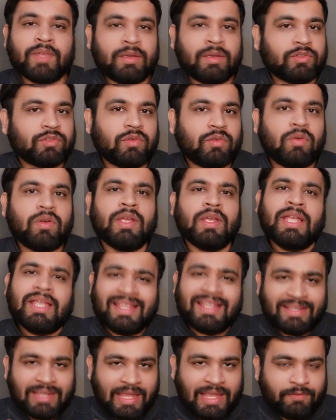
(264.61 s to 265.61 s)
So
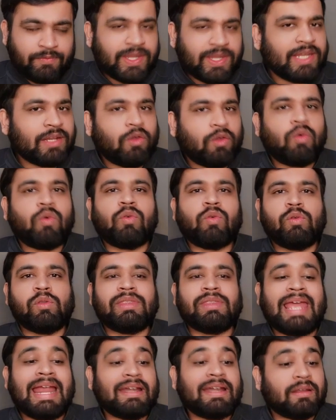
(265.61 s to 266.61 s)
we know
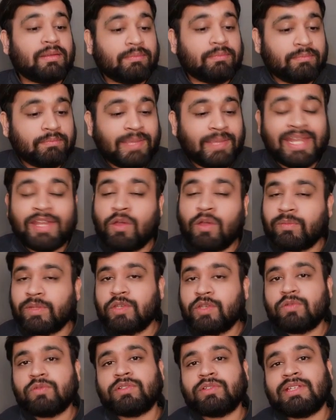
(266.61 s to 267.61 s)
that many of the
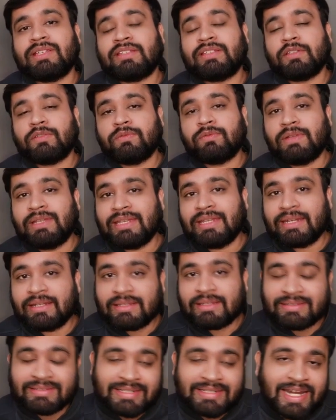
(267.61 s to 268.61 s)
use cases will need
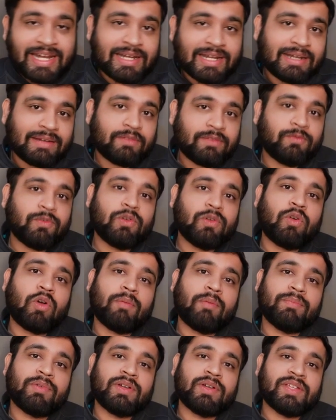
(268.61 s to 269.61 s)
the stateful
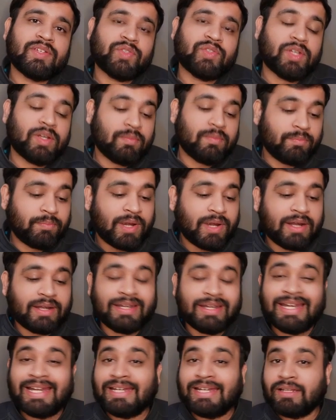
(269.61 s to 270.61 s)
computation,
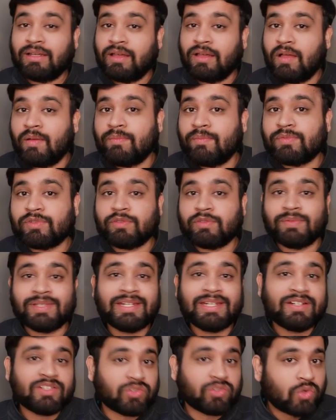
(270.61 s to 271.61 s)
but it comes with
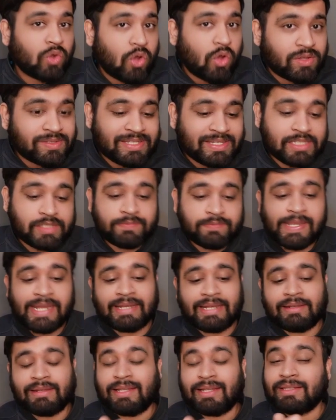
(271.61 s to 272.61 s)
its cons as
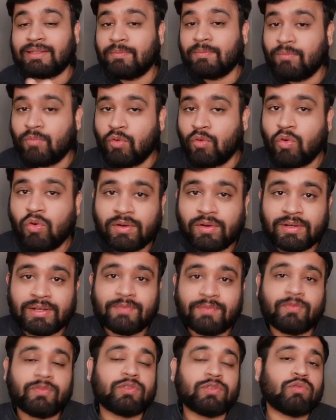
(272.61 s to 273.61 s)
well, like the more
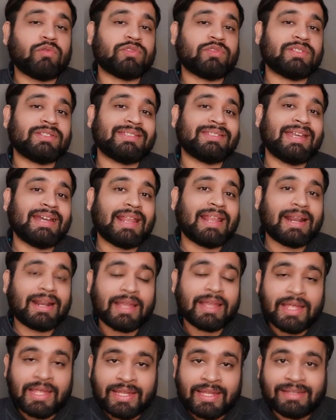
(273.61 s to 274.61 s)
resources that are
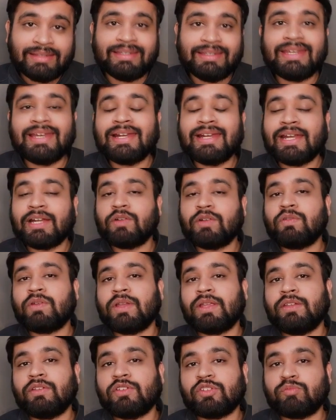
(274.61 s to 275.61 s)
needed to
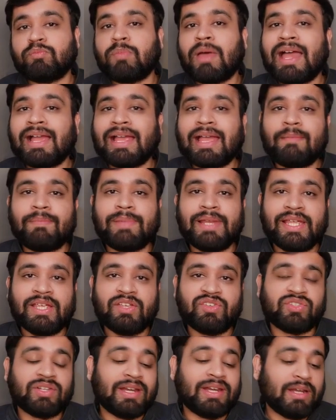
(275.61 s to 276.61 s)
run your Spark
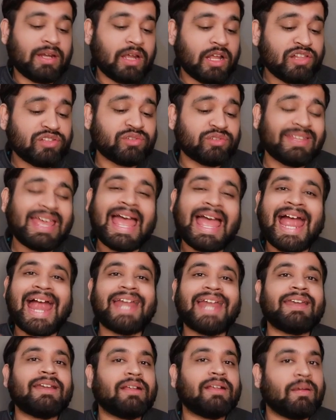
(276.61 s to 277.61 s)
application and also the
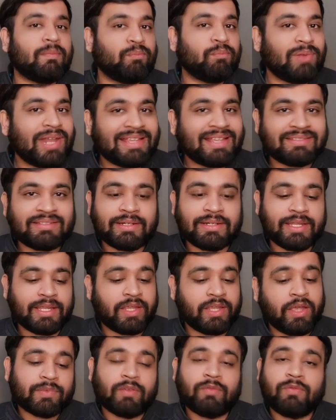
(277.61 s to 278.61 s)
added
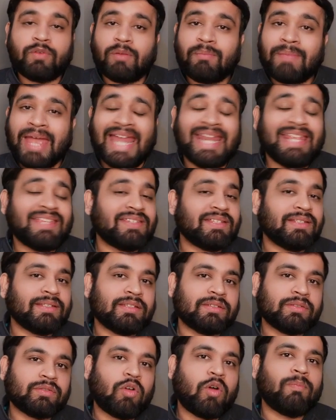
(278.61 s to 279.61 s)
complexity for managing
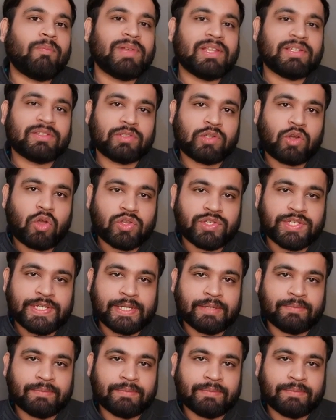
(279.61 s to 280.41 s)
this complex logic.